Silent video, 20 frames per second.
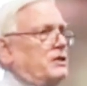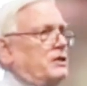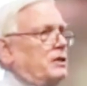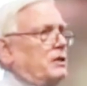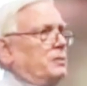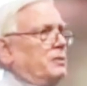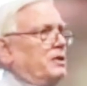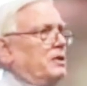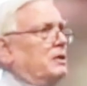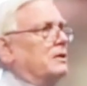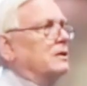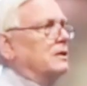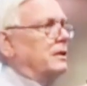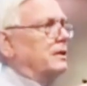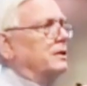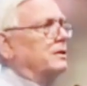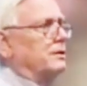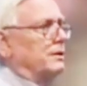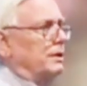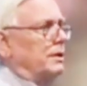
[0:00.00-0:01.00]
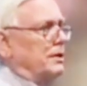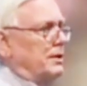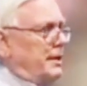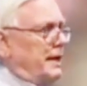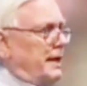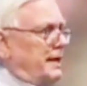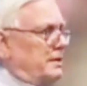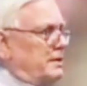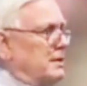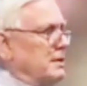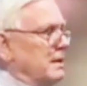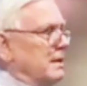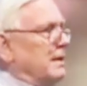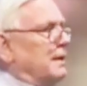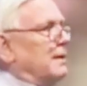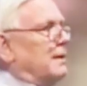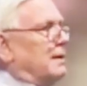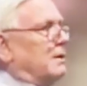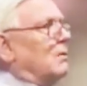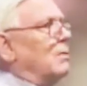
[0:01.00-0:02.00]
it'll be clearer
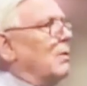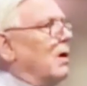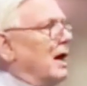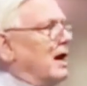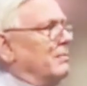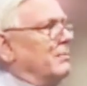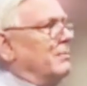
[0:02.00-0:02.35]
that why